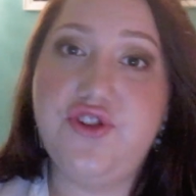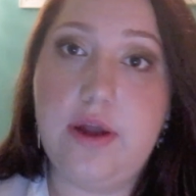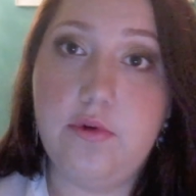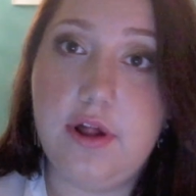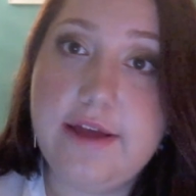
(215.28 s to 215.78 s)

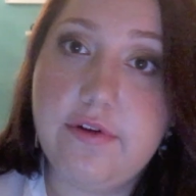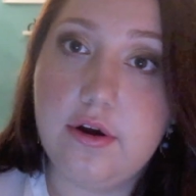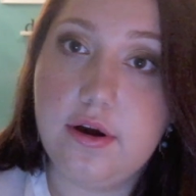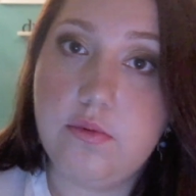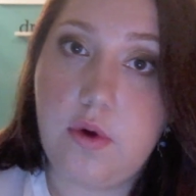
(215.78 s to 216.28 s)
general I've
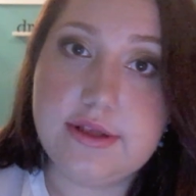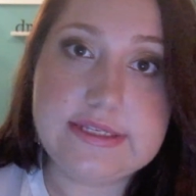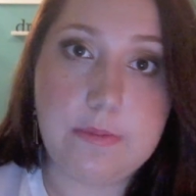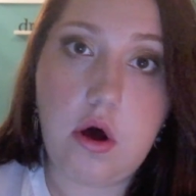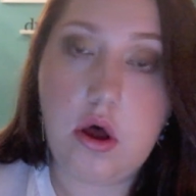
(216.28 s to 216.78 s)
heard run
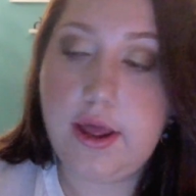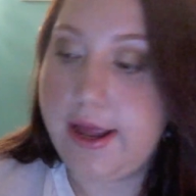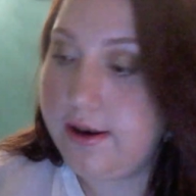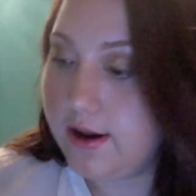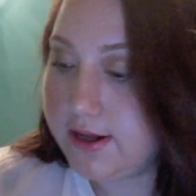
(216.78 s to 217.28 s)
small,
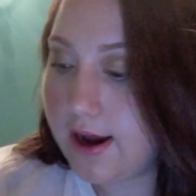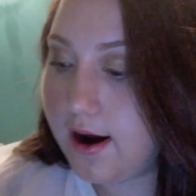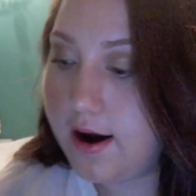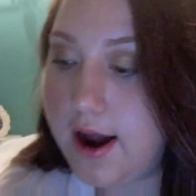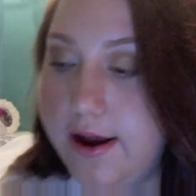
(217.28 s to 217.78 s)
and yeah,
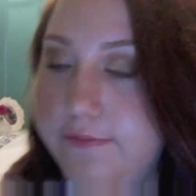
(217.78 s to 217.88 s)
I